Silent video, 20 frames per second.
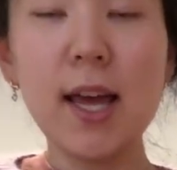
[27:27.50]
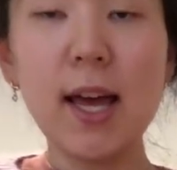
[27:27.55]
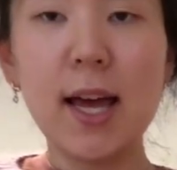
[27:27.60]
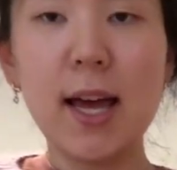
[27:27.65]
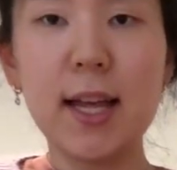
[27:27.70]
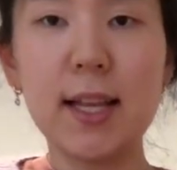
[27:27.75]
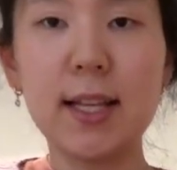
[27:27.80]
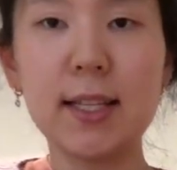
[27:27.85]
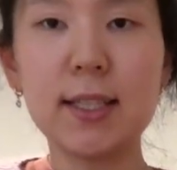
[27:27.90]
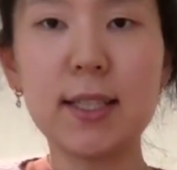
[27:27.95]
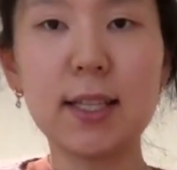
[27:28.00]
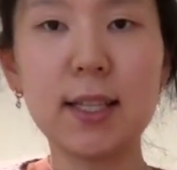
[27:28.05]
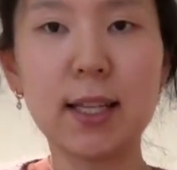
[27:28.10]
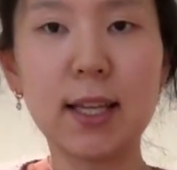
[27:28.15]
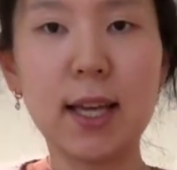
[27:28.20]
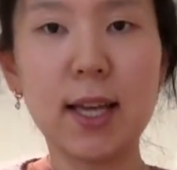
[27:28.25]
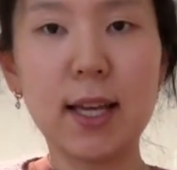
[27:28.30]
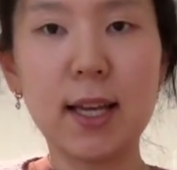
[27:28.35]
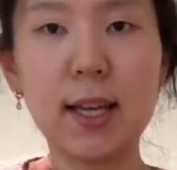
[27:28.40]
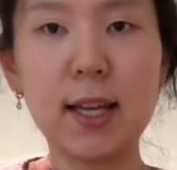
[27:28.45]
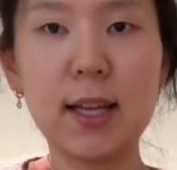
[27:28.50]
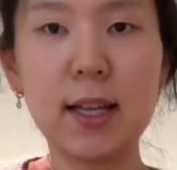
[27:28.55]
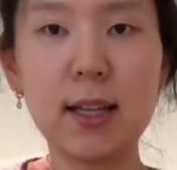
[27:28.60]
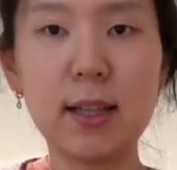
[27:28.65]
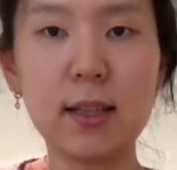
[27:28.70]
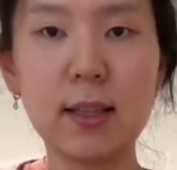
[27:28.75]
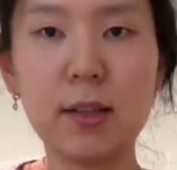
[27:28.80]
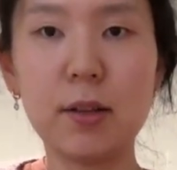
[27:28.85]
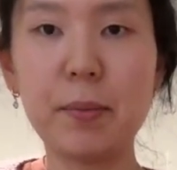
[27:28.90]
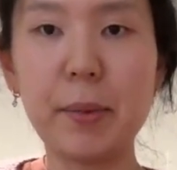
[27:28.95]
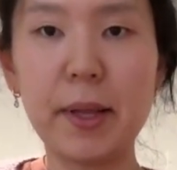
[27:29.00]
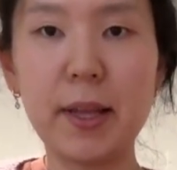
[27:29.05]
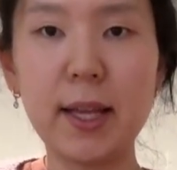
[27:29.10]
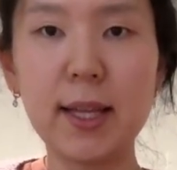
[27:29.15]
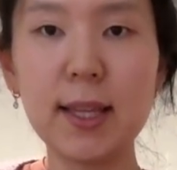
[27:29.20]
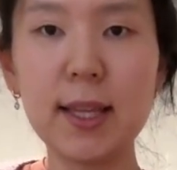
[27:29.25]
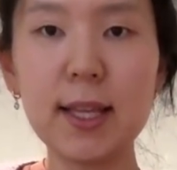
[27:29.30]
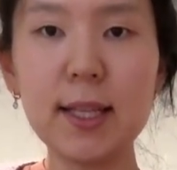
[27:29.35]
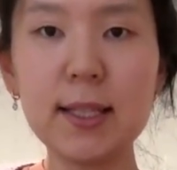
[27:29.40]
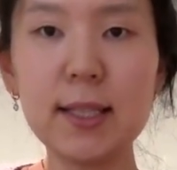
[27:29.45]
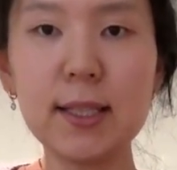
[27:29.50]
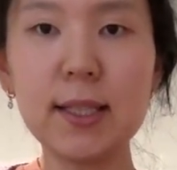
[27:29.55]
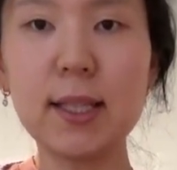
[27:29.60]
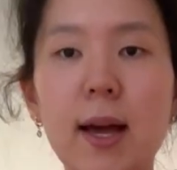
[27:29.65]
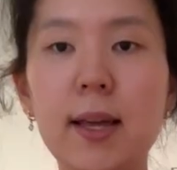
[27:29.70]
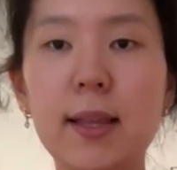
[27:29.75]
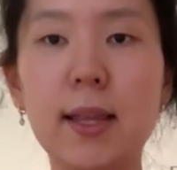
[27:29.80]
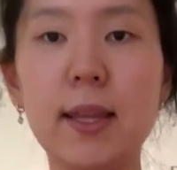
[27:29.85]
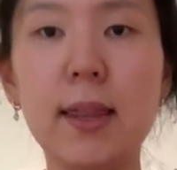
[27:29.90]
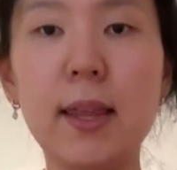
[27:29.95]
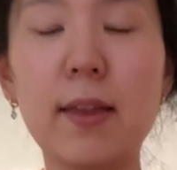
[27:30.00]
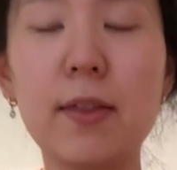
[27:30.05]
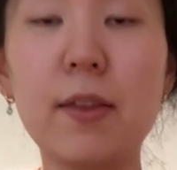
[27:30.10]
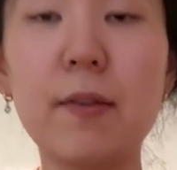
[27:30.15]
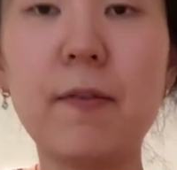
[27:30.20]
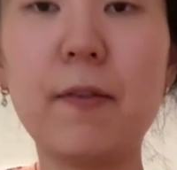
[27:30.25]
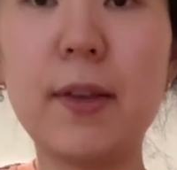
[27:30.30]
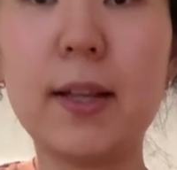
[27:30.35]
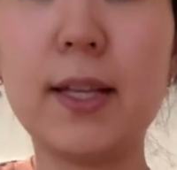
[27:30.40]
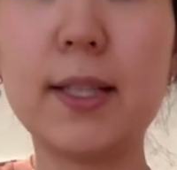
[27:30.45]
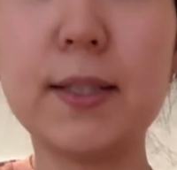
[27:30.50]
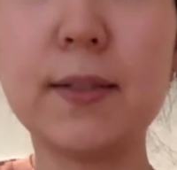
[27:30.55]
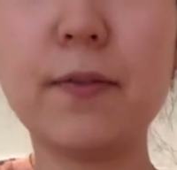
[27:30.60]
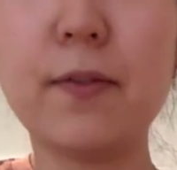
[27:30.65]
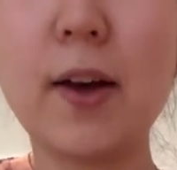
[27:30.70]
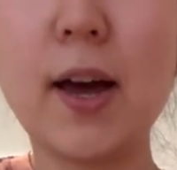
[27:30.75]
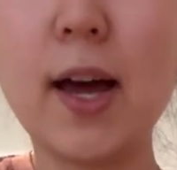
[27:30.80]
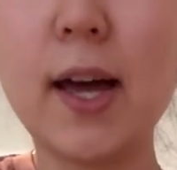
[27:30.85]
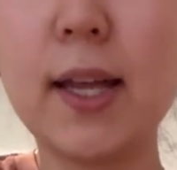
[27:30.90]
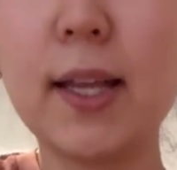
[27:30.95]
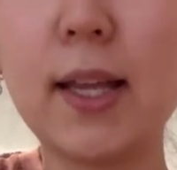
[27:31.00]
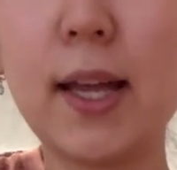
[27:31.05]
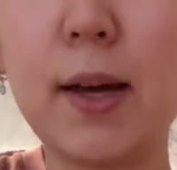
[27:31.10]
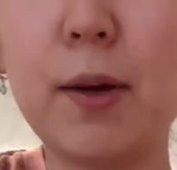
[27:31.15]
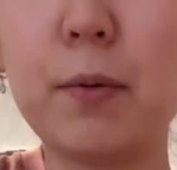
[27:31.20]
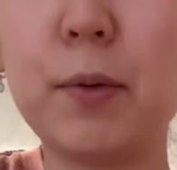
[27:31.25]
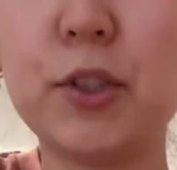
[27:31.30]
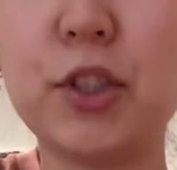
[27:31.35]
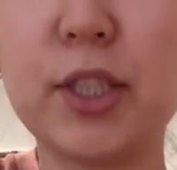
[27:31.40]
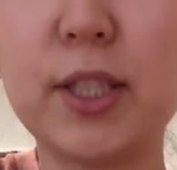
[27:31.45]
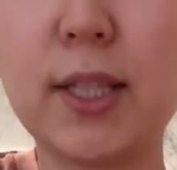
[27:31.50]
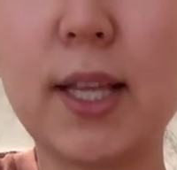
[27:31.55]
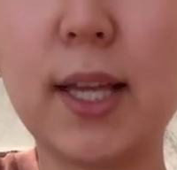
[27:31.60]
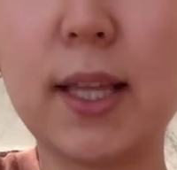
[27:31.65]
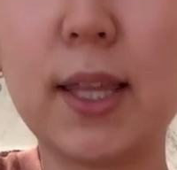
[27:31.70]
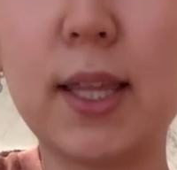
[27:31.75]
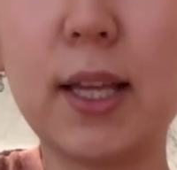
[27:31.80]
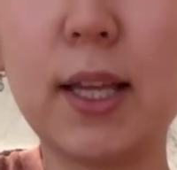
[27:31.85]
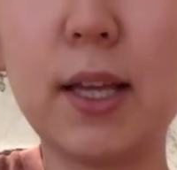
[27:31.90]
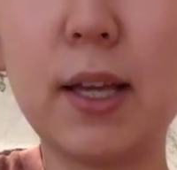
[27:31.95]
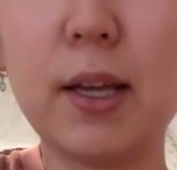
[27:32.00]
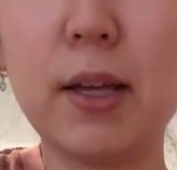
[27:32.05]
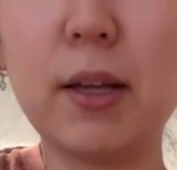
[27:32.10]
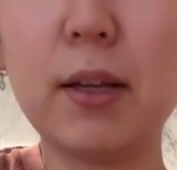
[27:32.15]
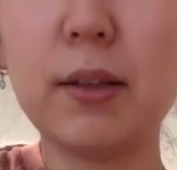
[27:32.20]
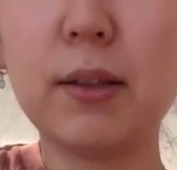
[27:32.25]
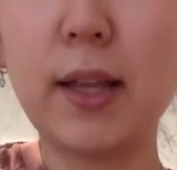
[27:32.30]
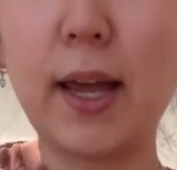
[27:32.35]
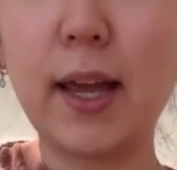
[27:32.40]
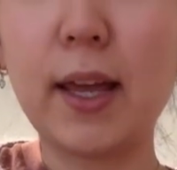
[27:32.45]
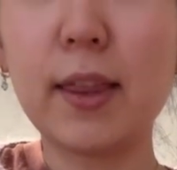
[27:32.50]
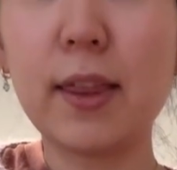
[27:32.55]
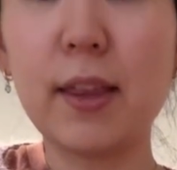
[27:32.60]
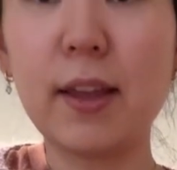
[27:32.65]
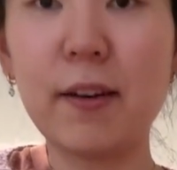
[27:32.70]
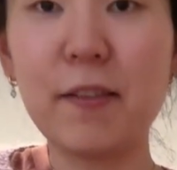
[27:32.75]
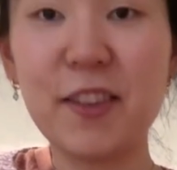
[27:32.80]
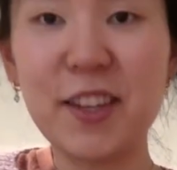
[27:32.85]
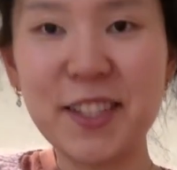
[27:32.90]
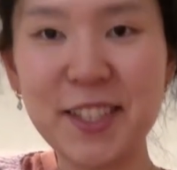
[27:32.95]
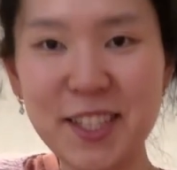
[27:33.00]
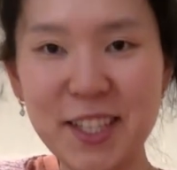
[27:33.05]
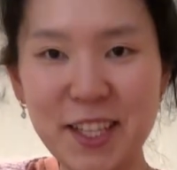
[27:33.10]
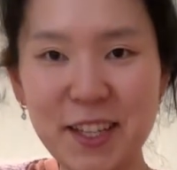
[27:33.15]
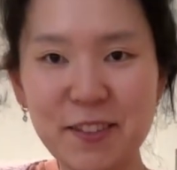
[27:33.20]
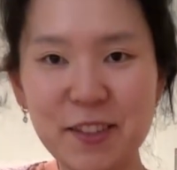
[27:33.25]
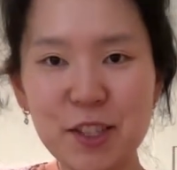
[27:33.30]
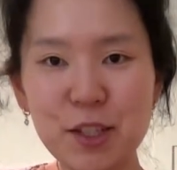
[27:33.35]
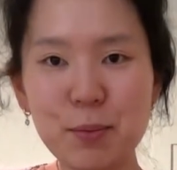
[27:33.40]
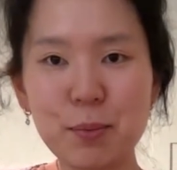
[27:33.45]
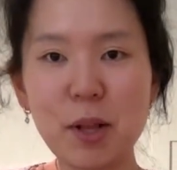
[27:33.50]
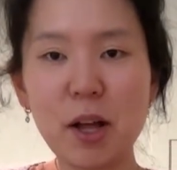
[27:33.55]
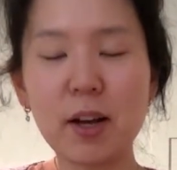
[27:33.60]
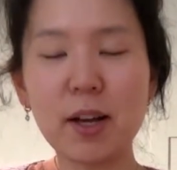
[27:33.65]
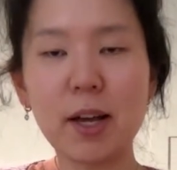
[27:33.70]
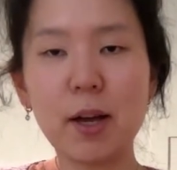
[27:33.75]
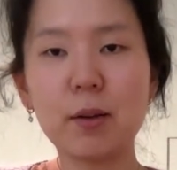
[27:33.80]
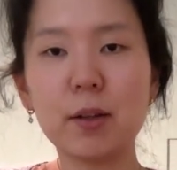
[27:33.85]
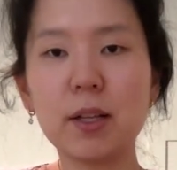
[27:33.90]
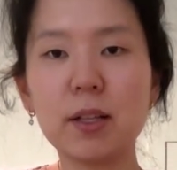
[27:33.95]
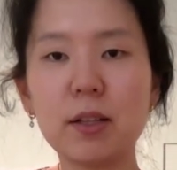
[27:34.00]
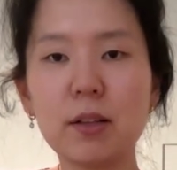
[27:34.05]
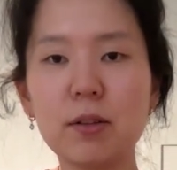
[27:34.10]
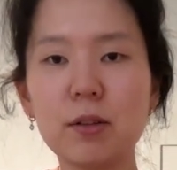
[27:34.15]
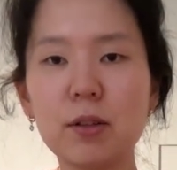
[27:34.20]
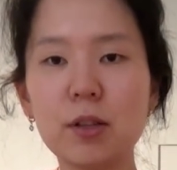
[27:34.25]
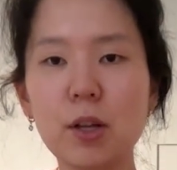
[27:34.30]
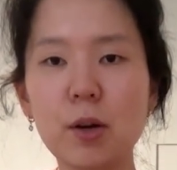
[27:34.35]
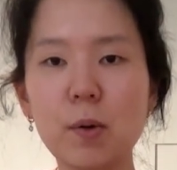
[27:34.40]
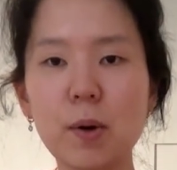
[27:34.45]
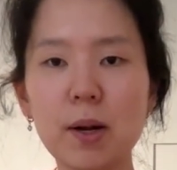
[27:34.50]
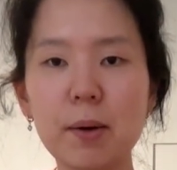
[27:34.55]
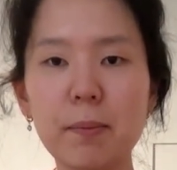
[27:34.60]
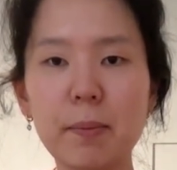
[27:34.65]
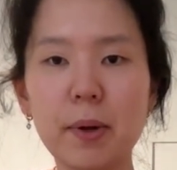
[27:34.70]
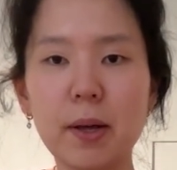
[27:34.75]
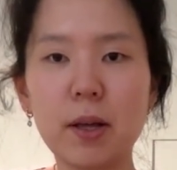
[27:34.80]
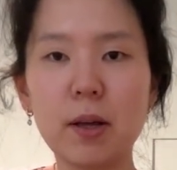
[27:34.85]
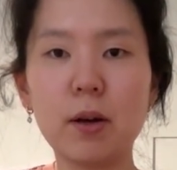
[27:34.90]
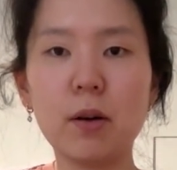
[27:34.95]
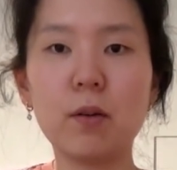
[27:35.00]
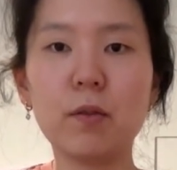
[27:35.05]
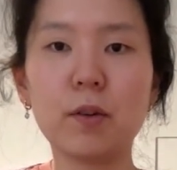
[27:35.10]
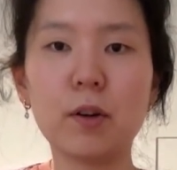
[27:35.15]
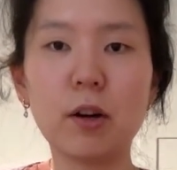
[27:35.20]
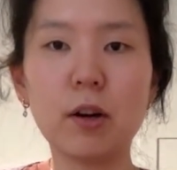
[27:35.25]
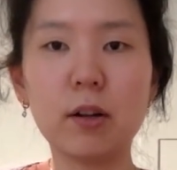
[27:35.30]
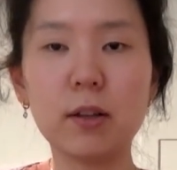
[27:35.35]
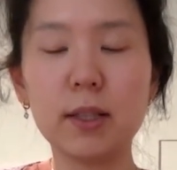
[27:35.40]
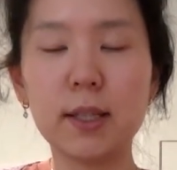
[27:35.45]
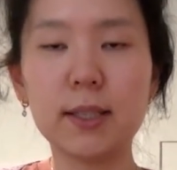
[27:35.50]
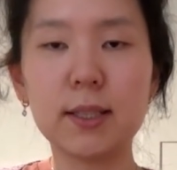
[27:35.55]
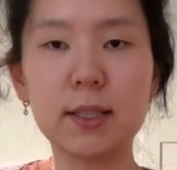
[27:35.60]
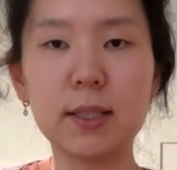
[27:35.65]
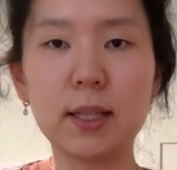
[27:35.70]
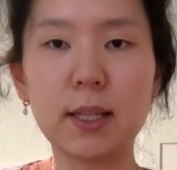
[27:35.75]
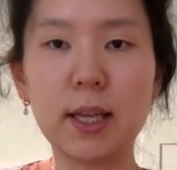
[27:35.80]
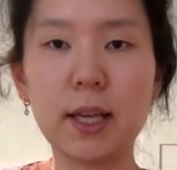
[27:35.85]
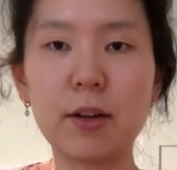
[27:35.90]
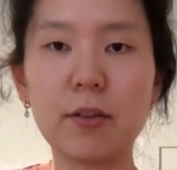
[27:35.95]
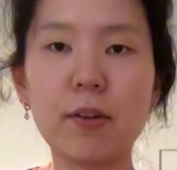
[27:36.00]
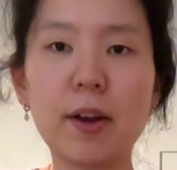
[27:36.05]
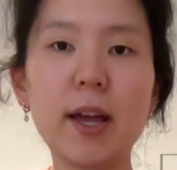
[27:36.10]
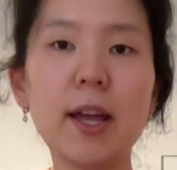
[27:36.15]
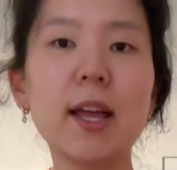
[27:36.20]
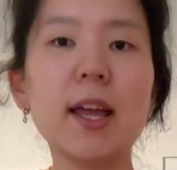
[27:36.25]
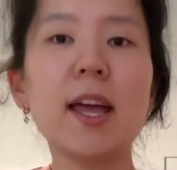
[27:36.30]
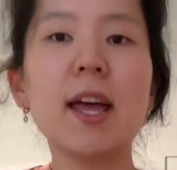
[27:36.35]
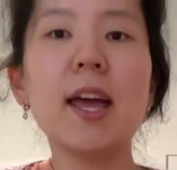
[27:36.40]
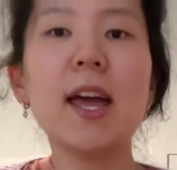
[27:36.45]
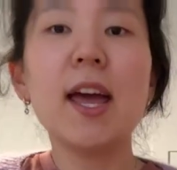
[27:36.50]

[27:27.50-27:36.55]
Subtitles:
and it's looking a little bit like this. I think that the fit is fine. I would just like the length of the sleeves to block out a little lower, but overall it's looking great.